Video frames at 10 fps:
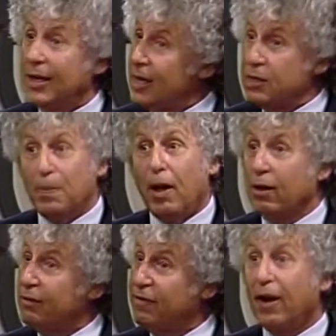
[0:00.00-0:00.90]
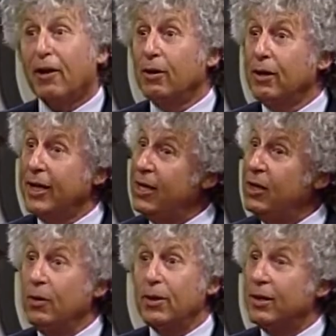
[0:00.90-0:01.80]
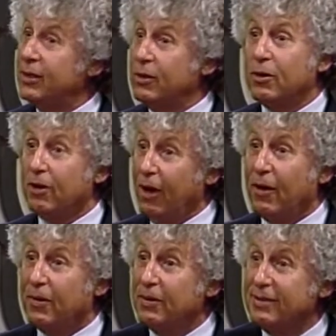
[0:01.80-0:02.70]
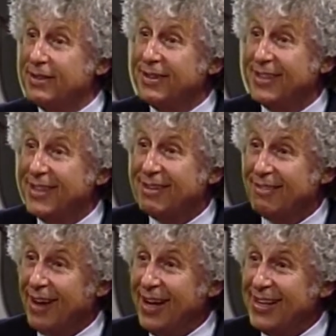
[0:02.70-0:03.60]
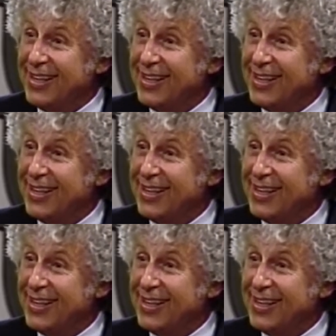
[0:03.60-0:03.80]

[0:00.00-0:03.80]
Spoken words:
a sparkle farkle in you, you'll grow, right?